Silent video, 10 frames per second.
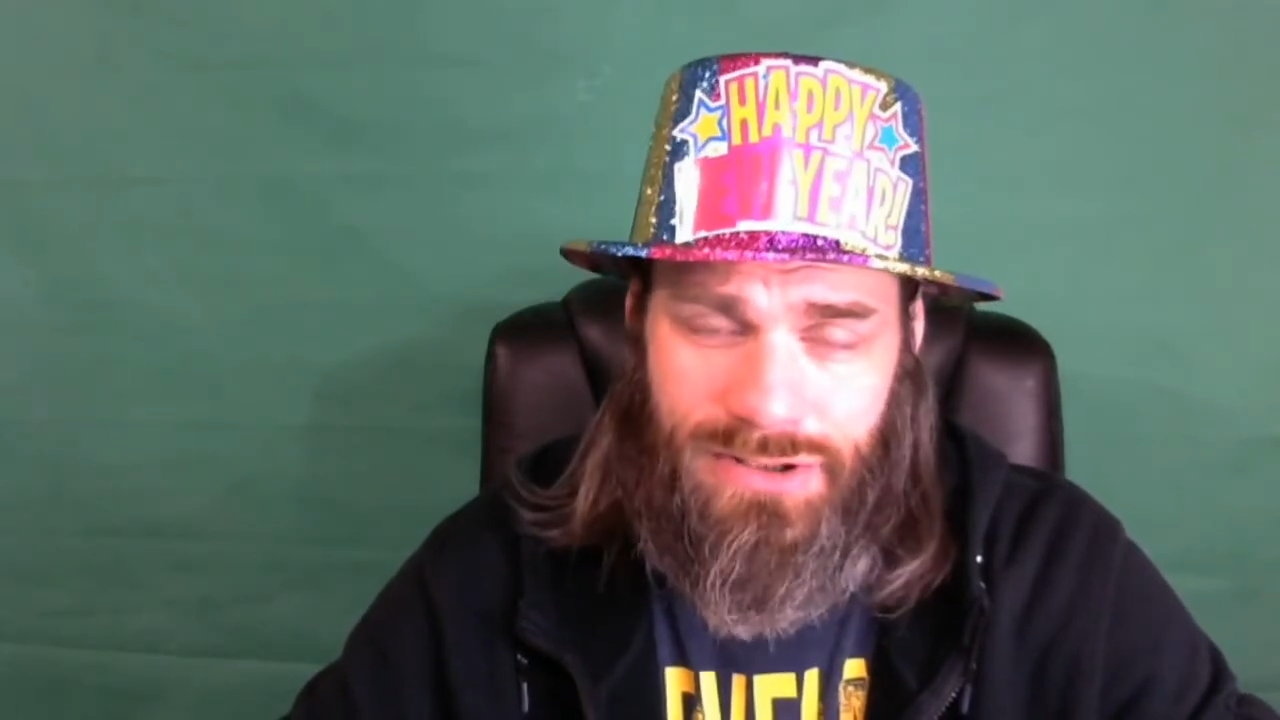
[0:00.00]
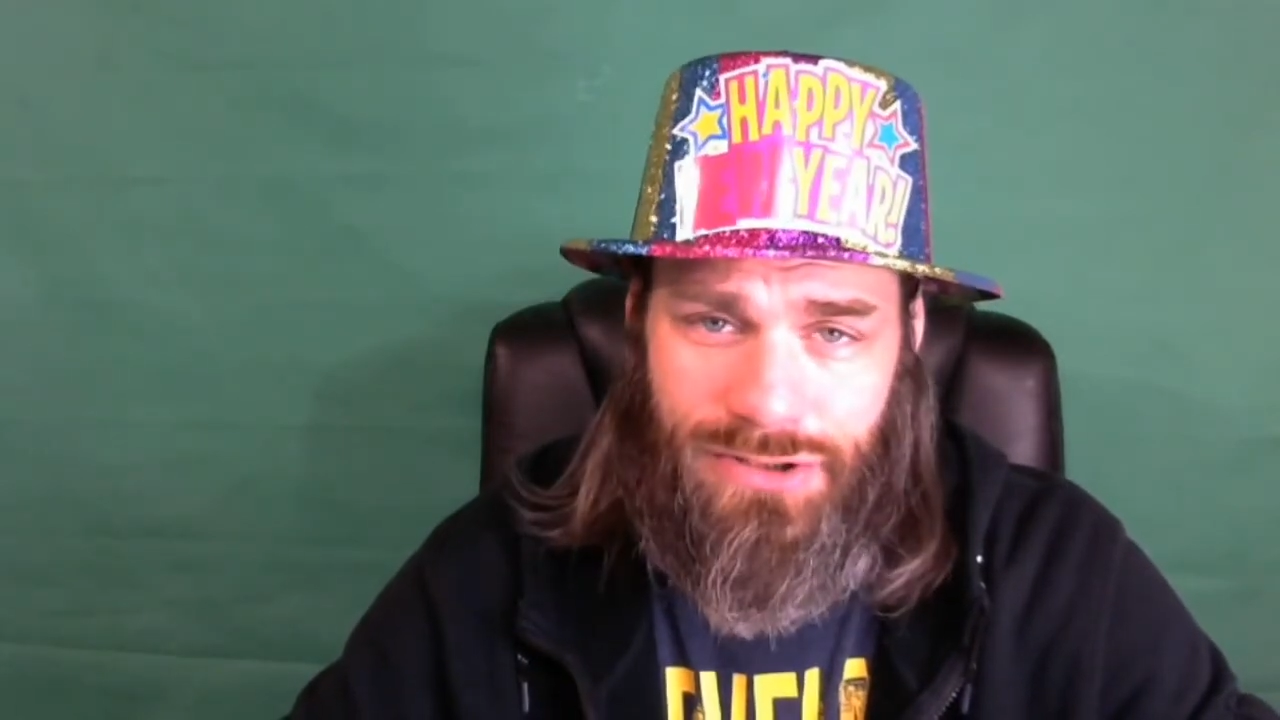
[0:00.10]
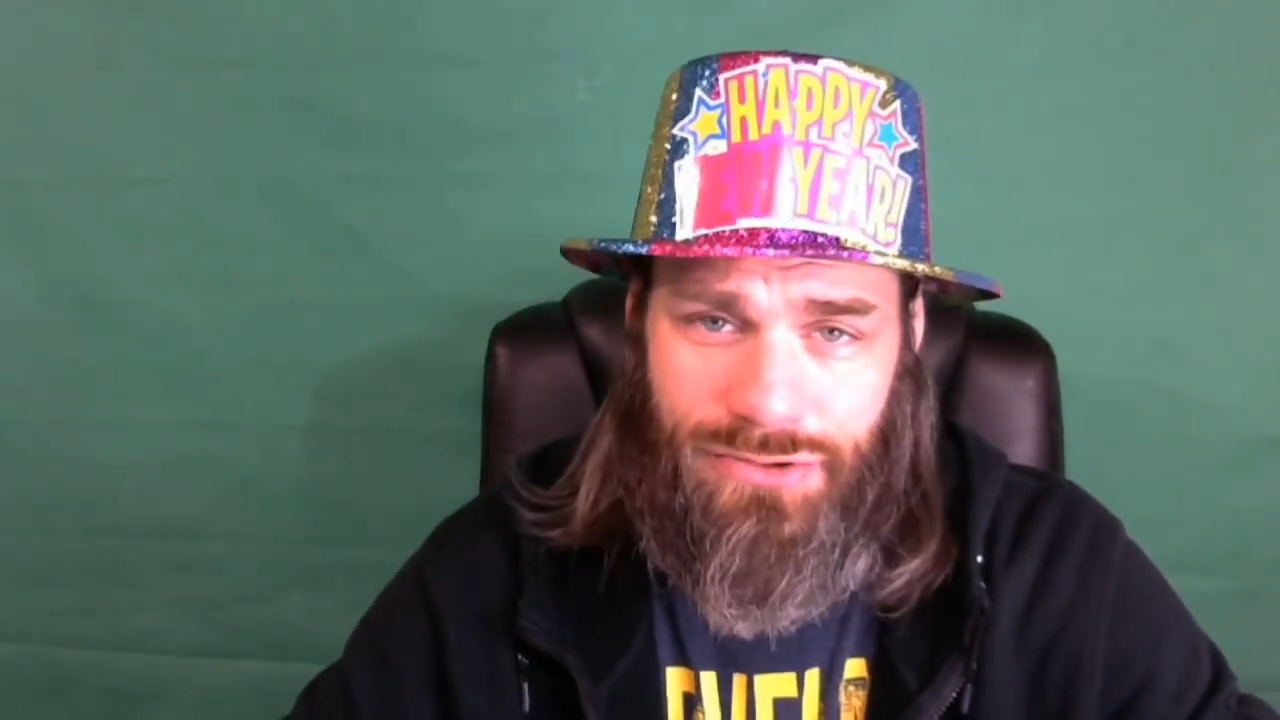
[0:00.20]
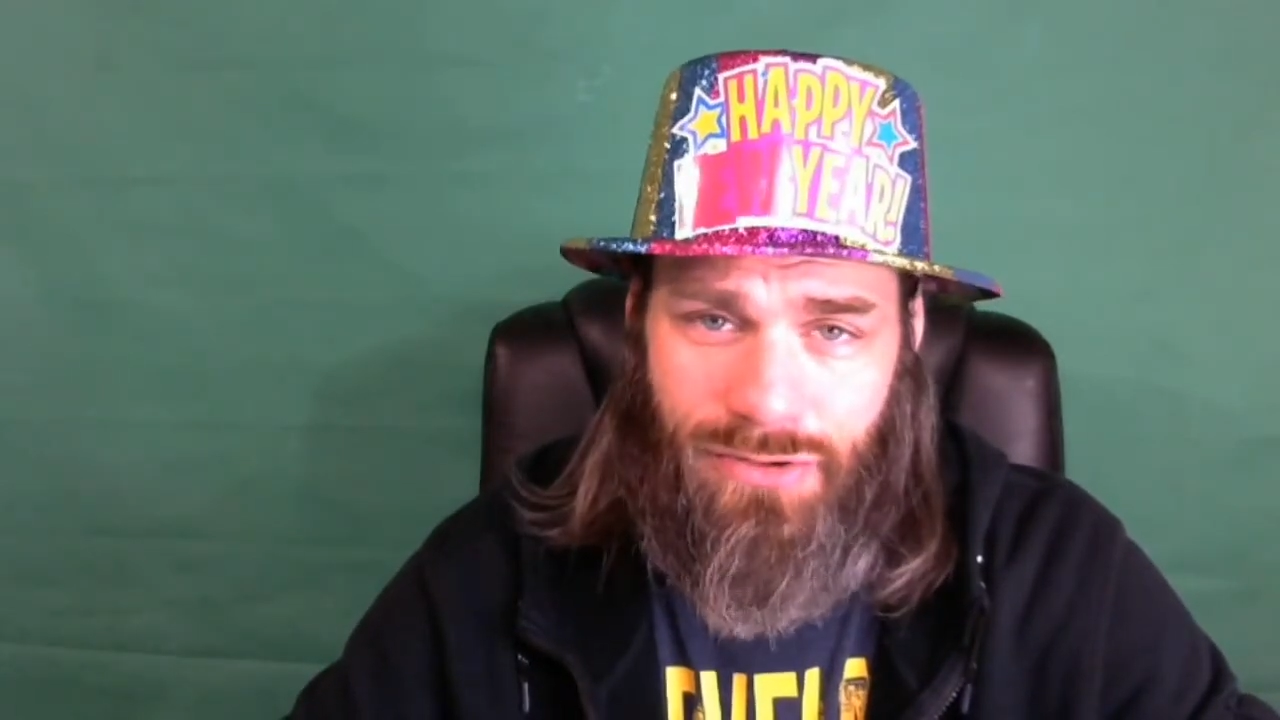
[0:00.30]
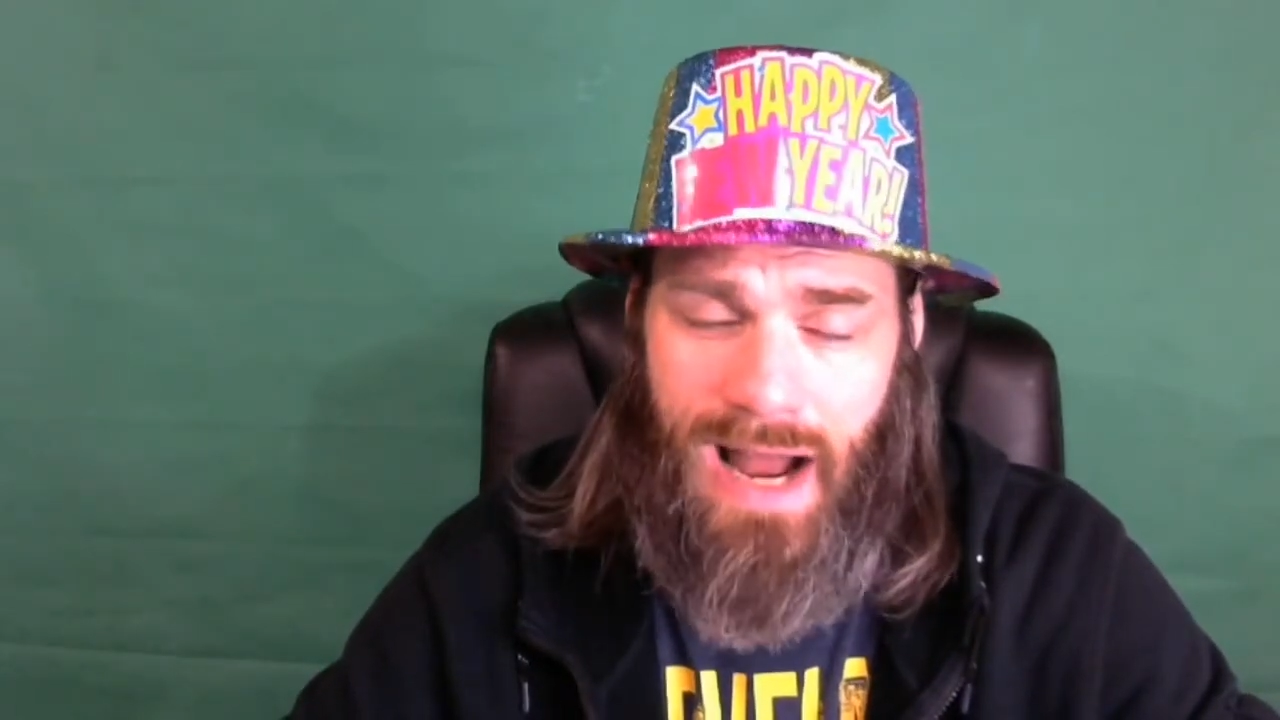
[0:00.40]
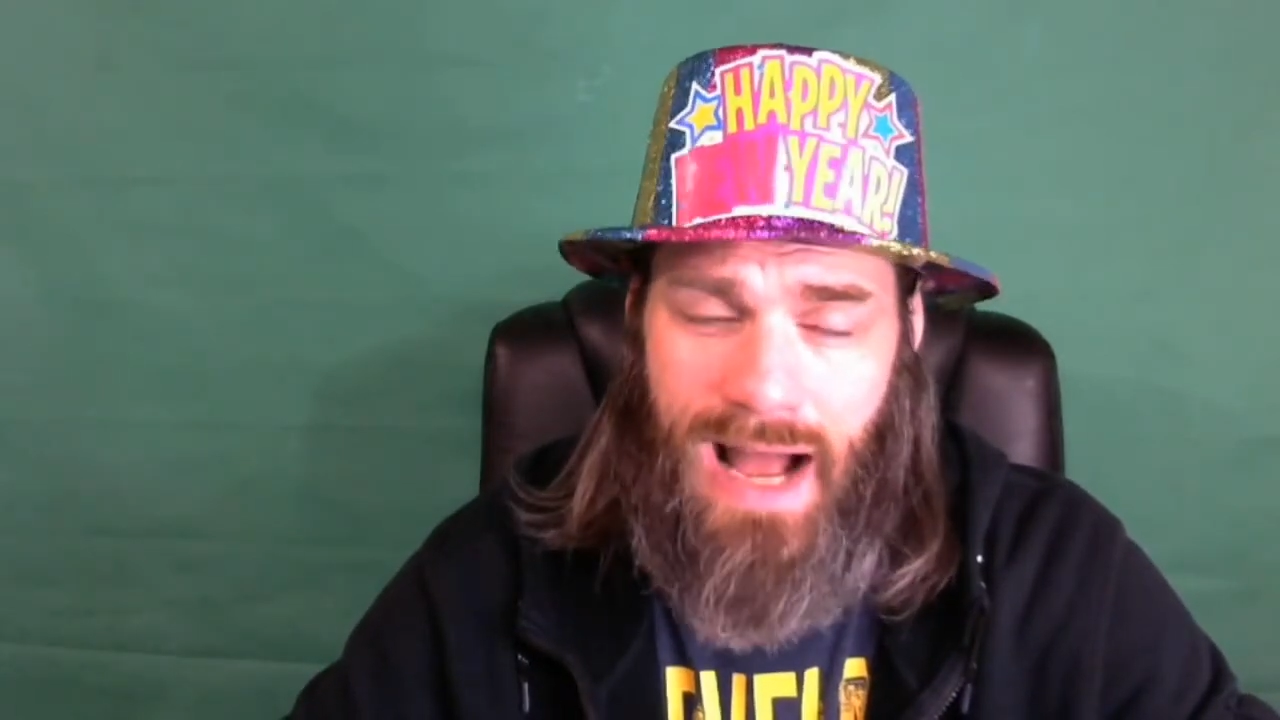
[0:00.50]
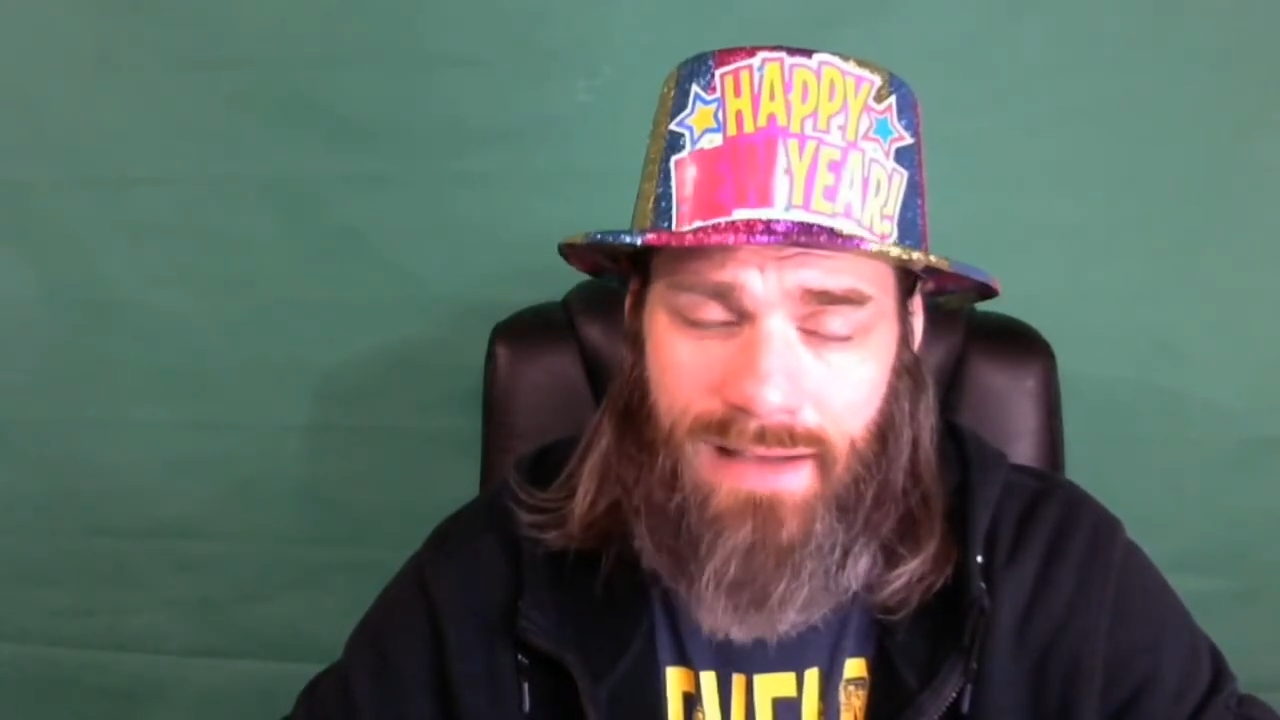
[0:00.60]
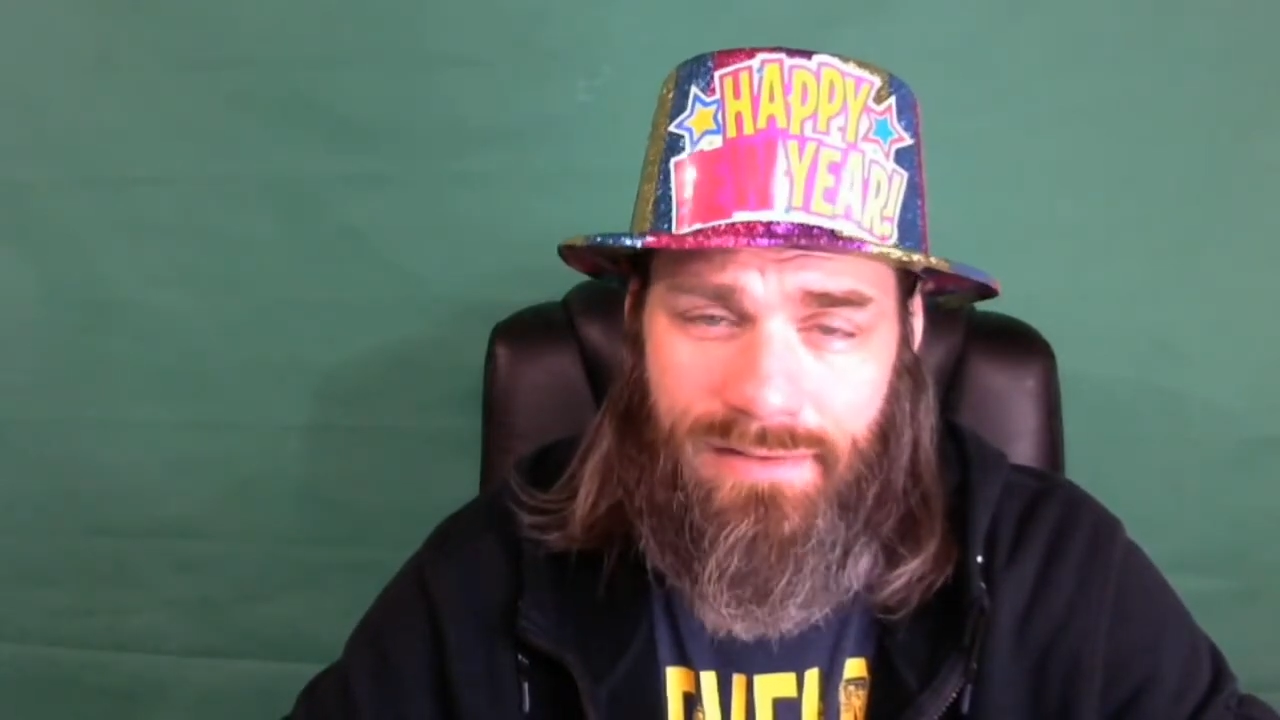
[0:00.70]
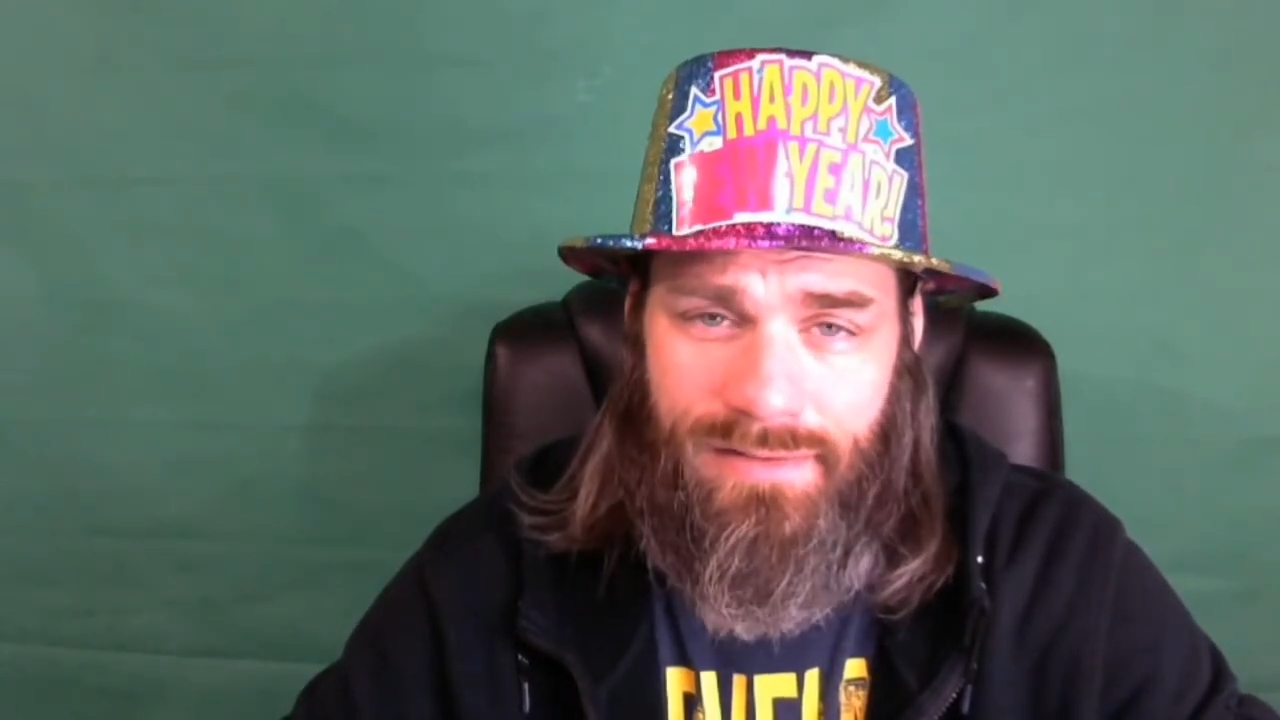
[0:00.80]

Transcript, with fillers: to drive.